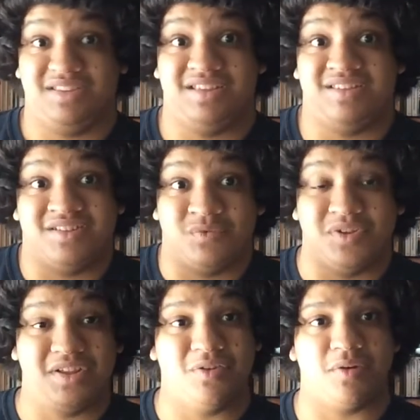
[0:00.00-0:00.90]
it doesn't
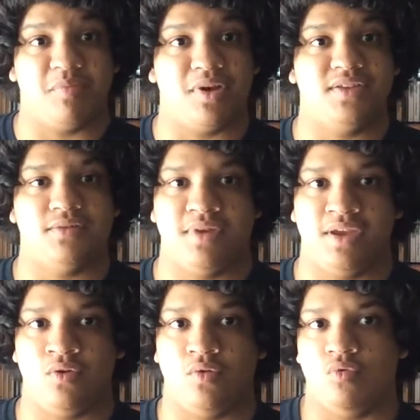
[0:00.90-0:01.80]
really look appealing to
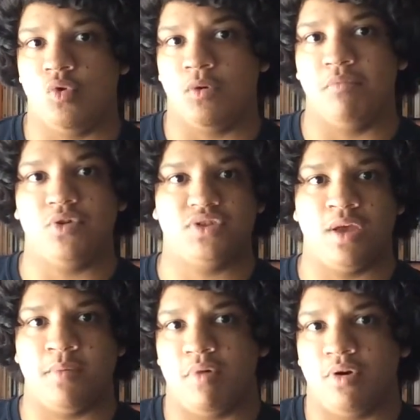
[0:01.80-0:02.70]
me, nor most
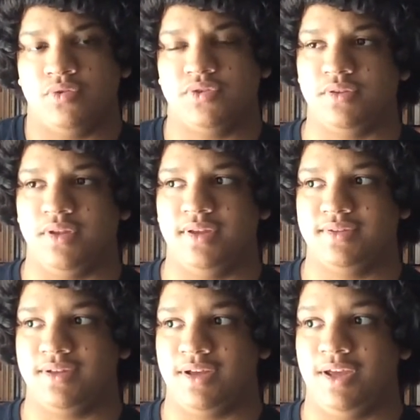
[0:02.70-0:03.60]
MMOs, unless